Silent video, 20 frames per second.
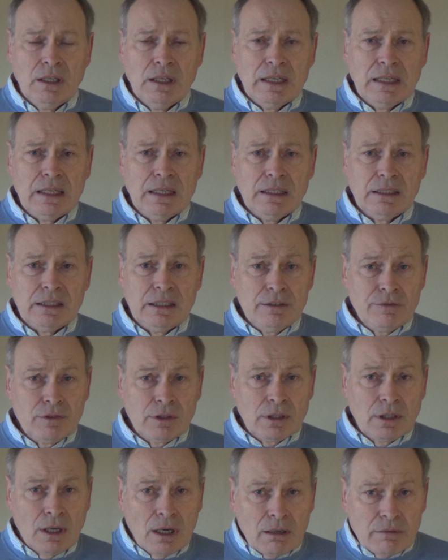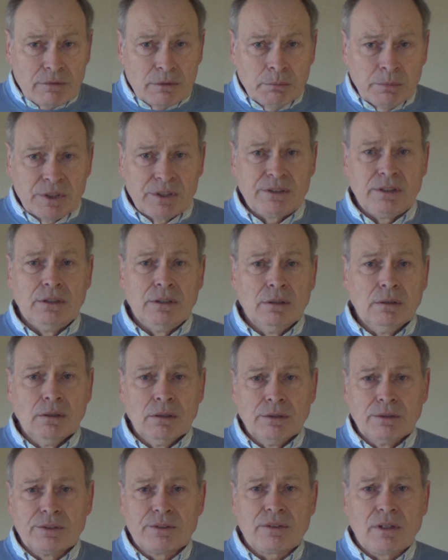If the governments in all
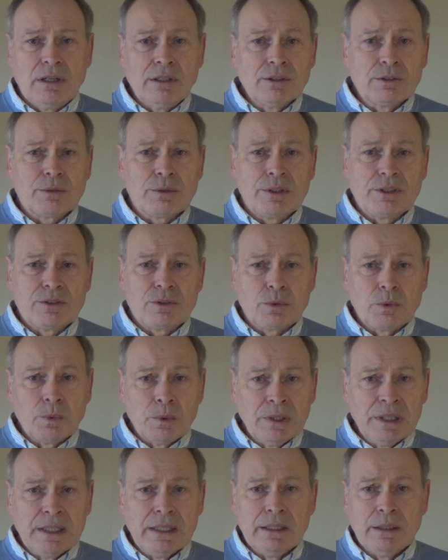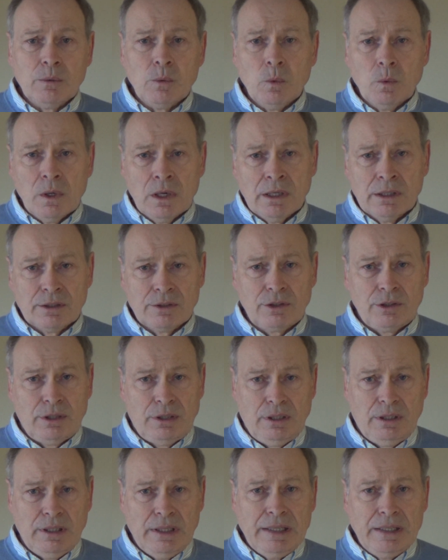those countries really want
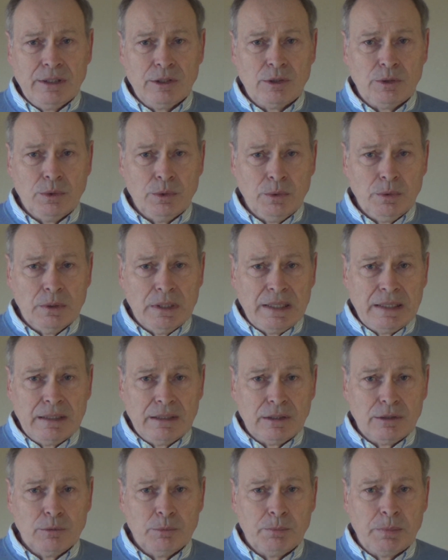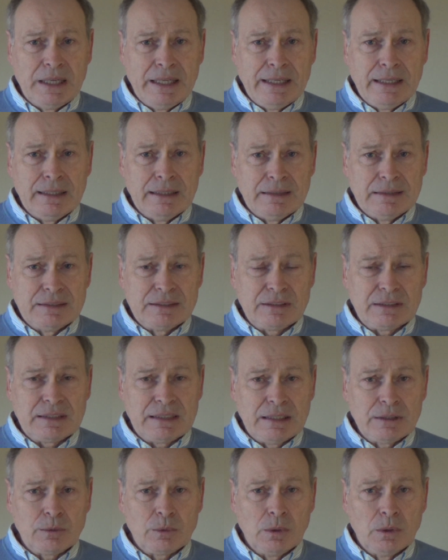to play a
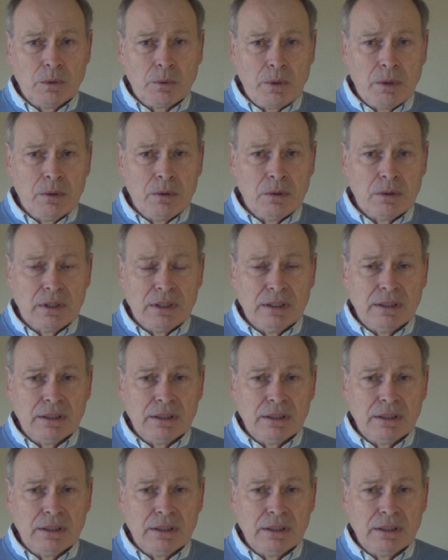central role